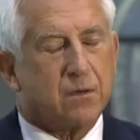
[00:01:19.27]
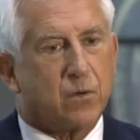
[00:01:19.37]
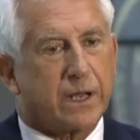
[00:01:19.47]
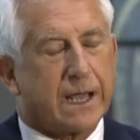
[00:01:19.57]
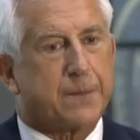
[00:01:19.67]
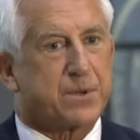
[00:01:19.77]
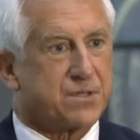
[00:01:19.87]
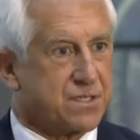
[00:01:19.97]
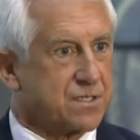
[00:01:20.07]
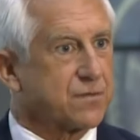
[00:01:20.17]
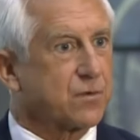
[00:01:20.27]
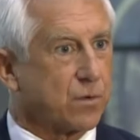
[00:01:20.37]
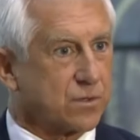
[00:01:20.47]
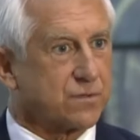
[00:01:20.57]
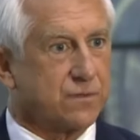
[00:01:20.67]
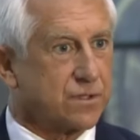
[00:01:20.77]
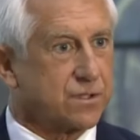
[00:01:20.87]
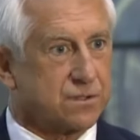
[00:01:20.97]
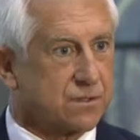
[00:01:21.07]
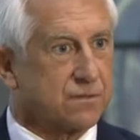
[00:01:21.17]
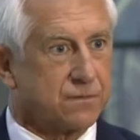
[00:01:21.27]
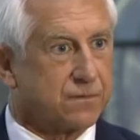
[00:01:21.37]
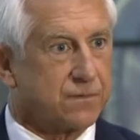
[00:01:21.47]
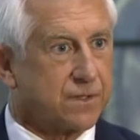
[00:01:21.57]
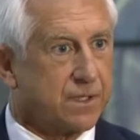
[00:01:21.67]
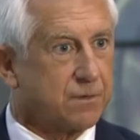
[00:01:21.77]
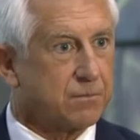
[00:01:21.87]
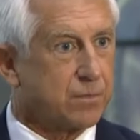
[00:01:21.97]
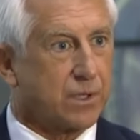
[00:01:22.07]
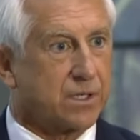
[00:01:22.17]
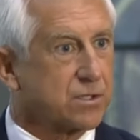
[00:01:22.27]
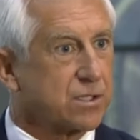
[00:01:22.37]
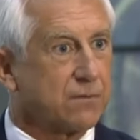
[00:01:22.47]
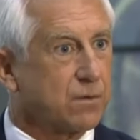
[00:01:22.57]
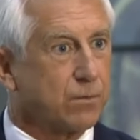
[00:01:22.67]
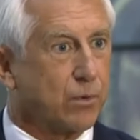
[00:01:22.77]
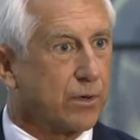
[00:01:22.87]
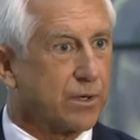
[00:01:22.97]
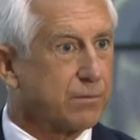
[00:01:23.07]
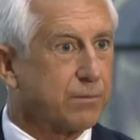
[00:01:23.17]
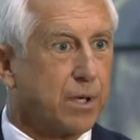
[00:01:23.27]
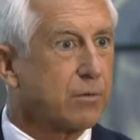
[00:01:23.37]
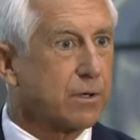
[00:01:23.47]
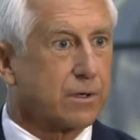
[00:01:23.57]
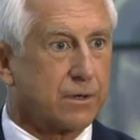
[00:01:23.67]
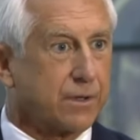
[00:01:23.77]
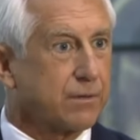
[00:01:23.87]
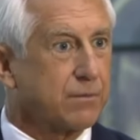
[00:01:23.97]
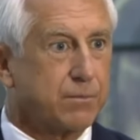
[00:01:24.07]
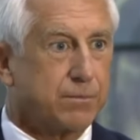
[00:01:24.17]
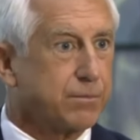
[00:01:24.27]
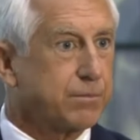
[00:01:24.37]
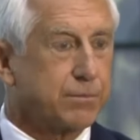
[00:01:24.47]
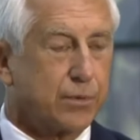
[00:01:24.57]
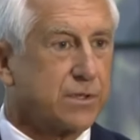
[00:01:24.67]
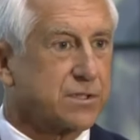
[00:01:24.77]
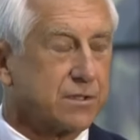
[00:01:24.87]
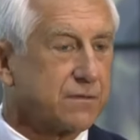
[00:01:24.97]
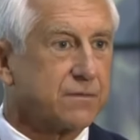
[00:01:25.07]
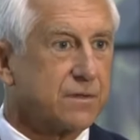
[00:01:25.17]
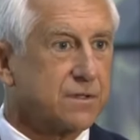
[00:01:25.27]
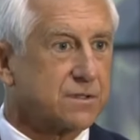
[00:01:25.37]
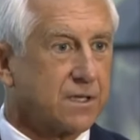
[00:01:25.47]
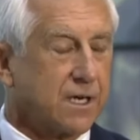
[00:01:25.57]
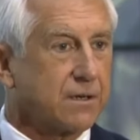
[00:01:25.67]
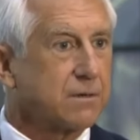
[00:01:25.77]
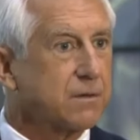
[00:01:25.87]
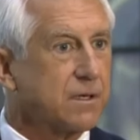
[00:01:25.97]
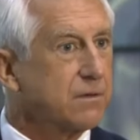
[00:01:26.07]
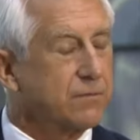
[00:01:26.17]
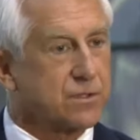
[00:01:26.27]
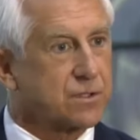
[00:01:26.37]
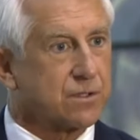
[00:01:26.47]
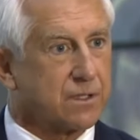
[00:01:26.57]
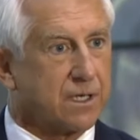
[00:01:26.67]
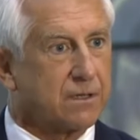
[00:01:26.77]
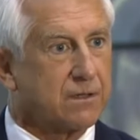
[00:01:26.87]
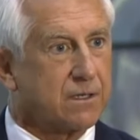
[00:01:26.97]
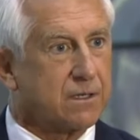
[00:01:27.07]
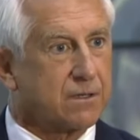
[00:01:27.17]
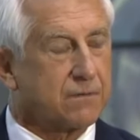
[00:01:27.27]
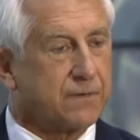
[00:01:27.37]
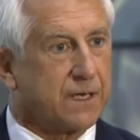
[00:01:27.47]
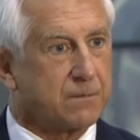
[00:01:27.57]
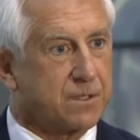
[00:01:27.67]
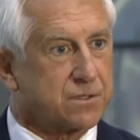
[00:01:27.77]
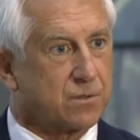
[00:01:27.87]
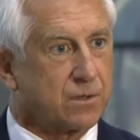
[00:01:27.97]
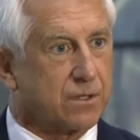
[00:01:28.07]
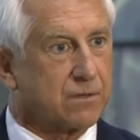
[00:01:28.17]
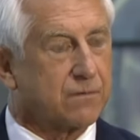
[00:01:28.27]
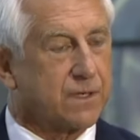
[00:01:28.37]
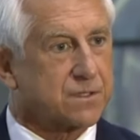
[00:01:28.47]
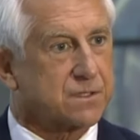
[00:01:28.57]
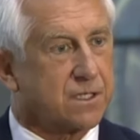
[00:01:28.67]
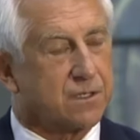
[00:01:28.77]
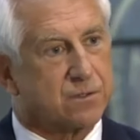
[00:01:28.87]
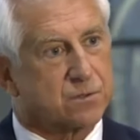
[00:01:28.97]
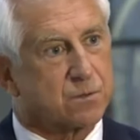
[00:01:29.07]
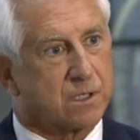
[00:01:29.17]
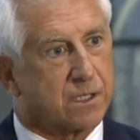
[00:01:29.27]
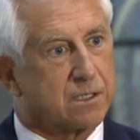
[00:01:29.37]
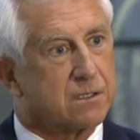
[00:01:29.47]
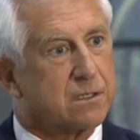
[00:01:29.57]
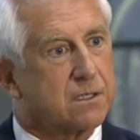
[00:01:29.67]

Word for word: What happens is, of course, visions of him playing shuffleboard and poker in prison is not a vision that the families or the investigators really